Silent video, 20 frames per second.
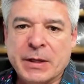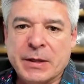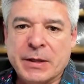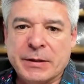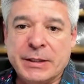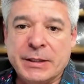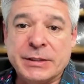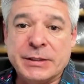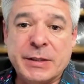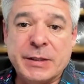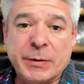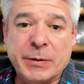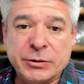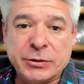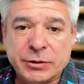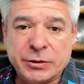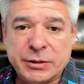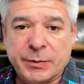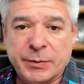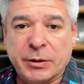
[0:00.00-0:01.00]
These emails
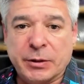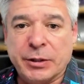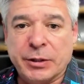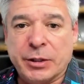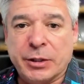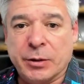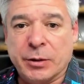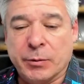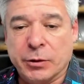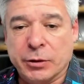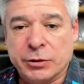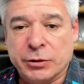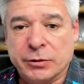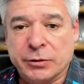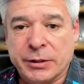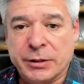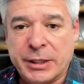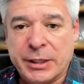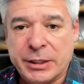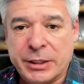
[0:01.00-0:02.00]
are typically commercial
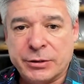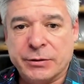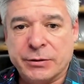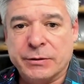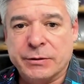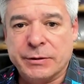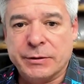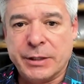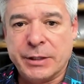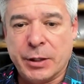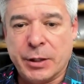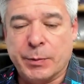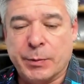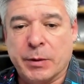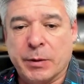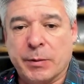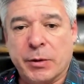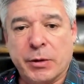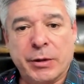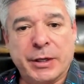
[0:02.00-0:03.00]
in nature. They are
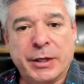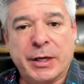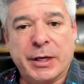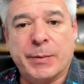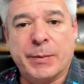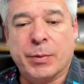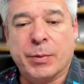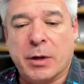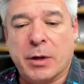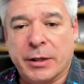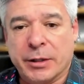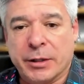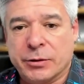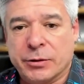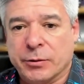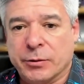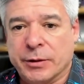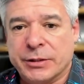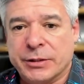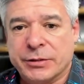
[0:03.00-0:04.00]
promoting a product
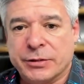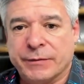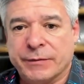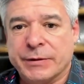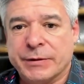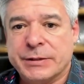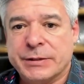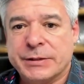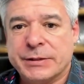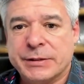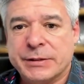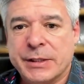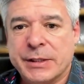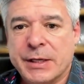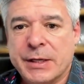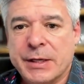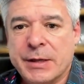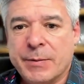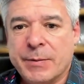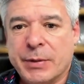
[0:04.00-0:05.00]
or a service,
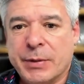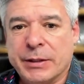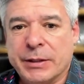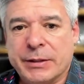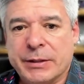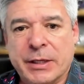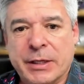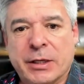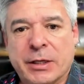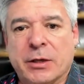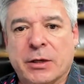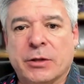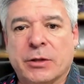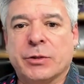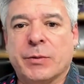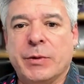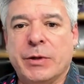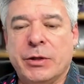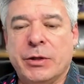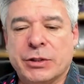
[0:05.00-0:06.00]
but they can
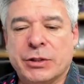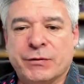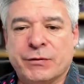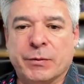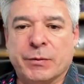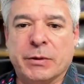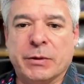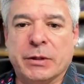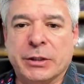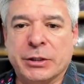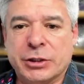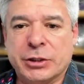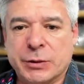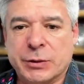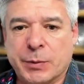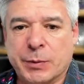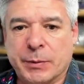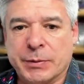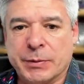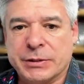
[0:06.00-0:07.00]
also be used for malicious
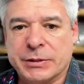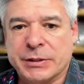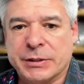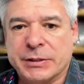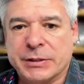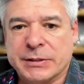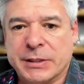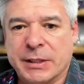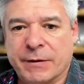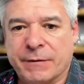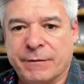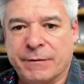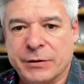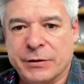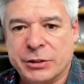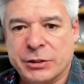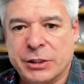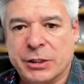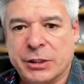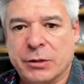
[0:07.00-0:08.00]
purposes like
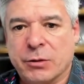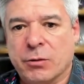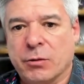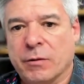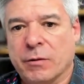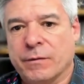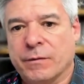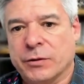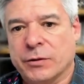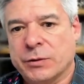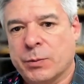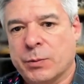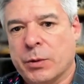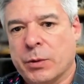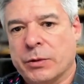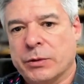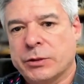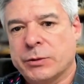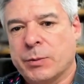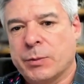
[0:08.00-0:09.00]
phishing or for
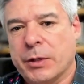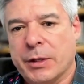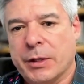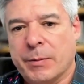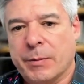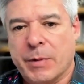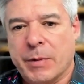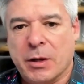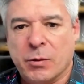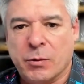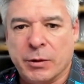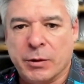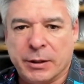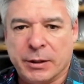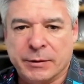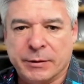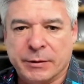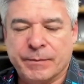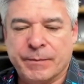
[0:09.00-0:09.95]
spreading malware.